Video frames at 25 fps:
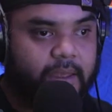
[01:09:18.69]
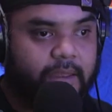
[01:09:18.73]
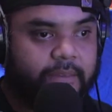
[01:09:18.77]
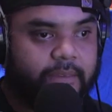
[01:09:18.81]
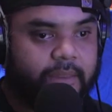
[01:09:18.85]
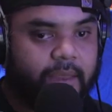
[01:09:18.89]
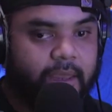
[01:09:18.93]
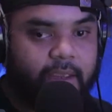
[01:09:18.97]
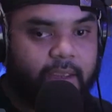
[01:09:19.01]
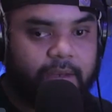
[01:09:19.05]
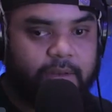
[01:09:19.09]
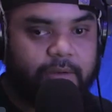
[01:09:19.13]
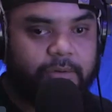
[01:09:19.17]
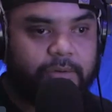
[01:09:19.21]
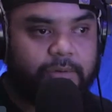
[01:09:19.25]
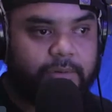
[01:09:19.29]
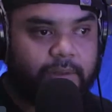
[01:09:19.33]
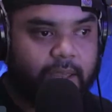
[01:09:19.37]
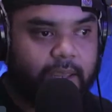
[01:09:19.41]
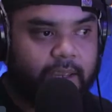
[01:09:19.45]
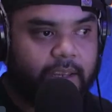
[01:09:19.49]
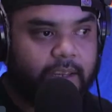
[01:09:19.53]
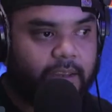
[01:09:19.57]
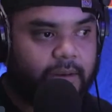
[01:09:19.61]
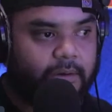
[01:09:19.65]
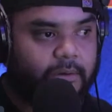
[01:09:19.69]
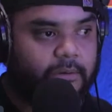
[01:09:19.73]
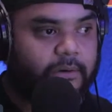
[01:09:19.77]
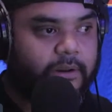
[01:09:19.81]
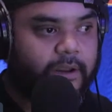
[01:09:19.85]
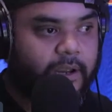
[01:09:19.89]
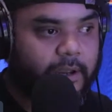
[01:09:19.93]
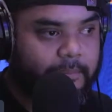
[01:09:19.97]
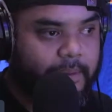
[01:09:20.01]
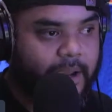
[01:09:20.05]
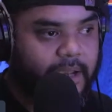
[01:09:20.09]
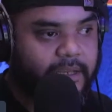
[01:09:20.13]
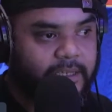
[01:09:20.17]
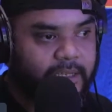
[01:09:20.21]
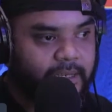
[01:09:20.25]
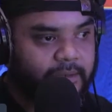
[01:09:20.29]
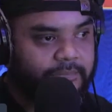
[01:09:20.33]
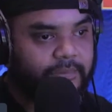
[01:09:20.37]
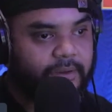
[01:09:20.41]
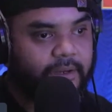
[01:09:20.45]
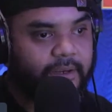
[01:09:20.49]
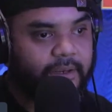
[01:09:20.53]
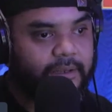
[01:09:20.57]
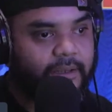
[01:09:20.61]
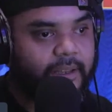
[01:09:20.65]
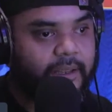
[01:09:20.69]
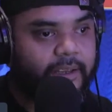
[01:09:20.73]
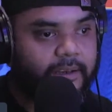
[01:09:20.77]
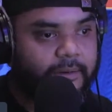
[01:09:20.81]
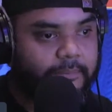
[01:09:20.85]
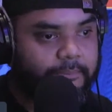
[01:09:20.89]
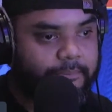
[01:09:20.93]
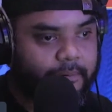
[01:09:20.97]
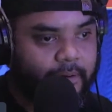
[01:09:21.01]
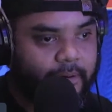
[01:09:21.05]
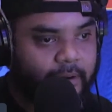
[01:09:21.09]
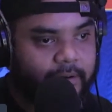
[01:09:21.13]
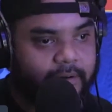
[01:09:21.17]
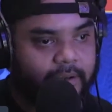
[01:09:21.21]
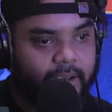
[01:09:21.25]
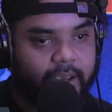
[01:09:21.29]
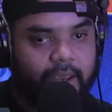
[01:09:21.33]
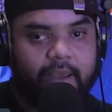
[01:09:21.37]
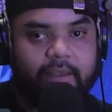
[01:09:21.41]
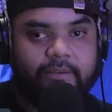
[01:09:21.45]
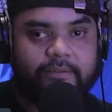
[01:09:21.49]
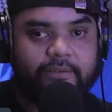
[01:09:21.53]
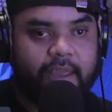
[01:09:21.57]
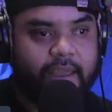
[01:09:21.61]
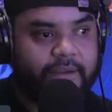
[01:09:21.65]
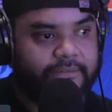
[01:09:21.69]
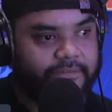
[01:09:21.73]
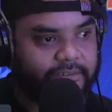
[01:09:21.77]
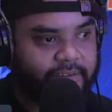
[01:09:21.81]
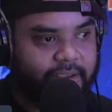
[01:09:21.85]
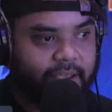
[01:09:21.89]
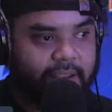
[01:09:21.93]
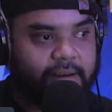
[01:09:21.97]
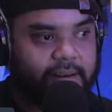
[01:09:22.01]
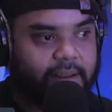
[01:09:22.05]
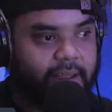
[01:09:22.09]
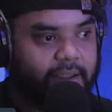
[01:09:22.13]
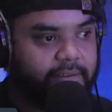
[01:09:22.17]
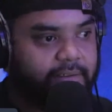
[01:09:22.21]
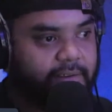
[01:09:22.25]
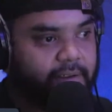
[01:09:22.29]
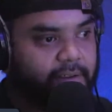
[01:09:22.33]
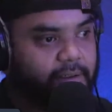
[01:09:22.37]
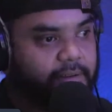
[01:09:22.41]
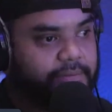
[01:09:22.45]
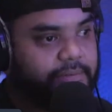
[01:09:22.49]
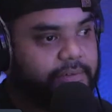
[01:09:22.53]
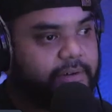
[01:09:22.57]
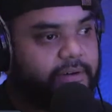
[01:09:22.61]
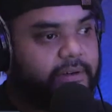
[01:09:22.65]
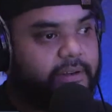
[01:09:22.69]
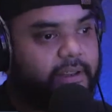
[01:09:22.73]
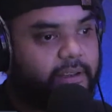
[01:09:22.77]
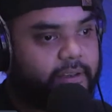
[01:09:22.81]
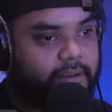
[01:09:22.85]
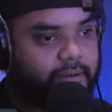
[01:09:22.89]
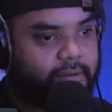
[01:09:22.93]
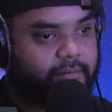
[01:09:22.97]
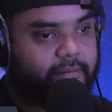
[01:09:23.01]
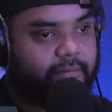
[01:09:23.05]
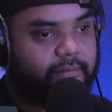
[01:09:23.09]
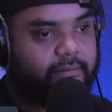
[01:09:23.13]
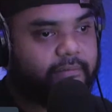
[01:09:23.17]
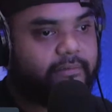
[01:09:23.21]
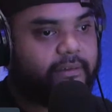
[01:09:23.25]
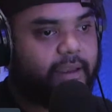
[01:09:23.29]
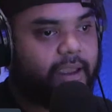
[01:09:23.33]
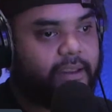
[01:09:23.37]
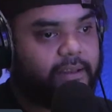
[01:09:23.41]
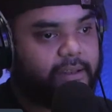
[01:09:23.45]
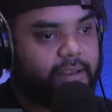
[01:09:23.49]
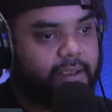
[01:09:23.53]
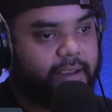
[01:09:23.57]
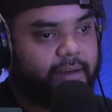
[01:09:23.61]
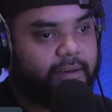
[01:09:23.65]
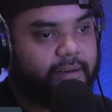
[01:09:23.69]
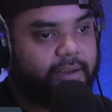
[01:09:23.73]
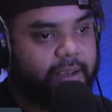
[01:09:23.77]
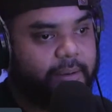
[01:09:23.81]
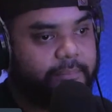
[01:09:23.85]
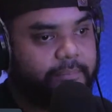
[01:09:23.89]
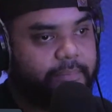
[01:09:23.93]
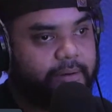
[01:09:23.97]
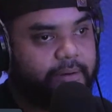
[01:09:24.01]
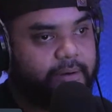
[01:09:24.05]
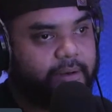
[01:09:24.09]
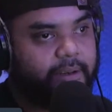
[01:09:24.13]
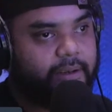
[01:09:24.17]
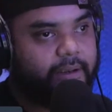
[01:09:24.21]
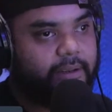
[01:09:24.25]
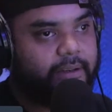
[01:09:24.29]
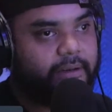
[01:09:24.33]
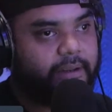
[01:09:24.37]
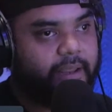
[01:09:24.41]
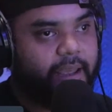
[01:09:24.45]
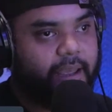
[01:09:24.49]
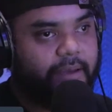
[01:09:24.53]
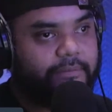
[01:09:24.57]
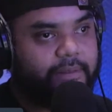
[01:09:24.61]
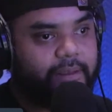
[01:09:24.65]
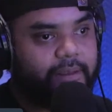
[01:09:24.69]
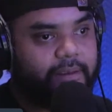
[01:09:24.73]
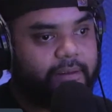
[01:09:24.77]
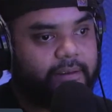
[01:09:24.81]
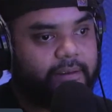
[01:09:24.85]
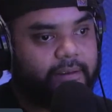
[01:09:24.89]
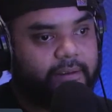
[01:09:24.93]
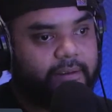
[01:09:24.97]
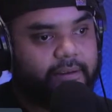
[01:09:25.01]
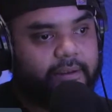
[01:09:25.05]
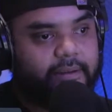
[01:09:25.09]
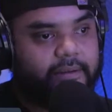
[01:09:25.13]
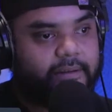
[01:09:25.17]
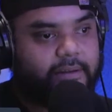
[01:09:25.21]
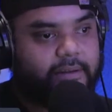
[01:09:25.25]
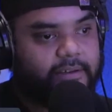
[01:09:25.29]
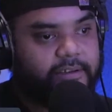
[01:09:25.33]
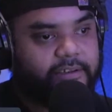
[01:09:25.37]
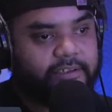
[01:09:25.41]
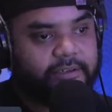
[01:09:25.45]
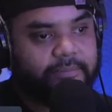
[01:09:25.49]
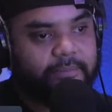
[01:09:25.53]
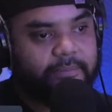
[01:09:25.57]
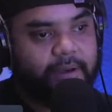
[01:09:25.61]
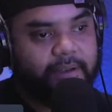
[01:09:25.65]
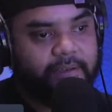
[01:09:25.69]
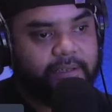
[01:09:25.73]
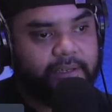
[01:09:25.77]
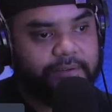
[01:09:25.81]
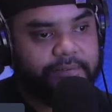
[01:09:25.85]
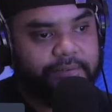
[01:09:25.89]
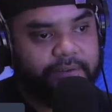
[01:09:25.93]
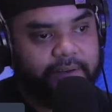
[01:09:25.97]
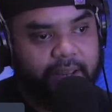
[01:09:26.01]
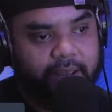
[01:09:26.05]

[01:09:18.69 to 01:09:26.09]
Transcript: They do like Khmer TV like broadcast. They have satellites all over like Thailand, Cambodia, and they have like not just Khmer TV.